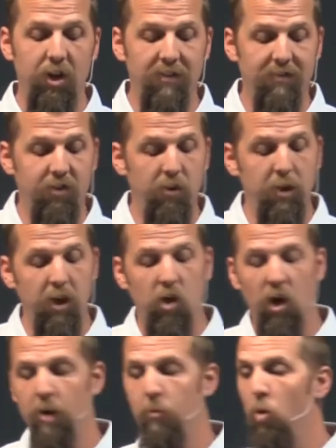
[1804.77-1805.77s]
Jesus do an
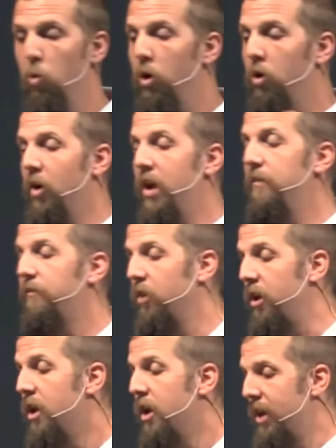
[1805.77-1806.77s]
incredible work right in
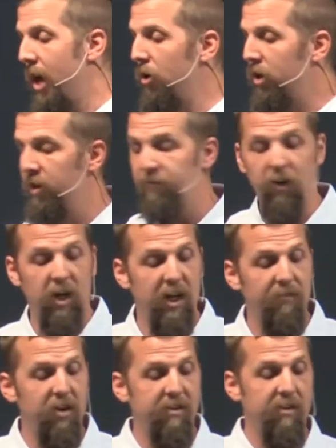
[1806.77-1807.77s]
front, not only the
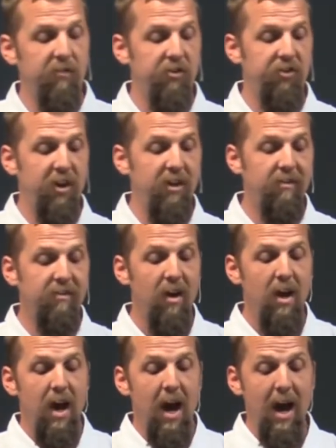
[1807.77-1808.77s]
forgiveness of their sins,
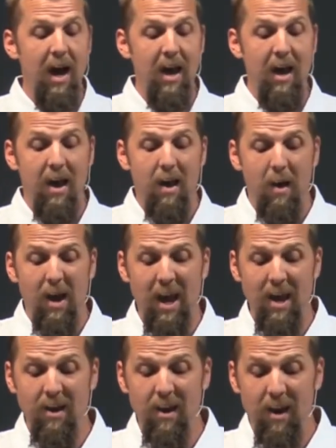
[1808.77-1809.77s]
uh,
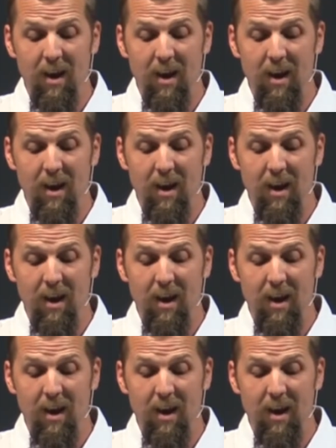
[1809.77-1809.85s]
and